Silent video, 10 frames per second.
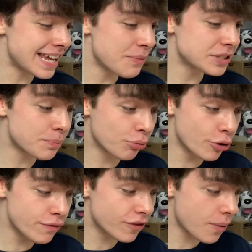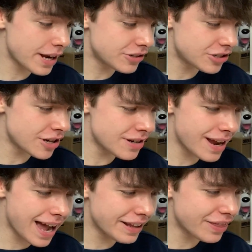It was a proof
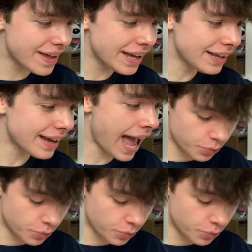question, I think.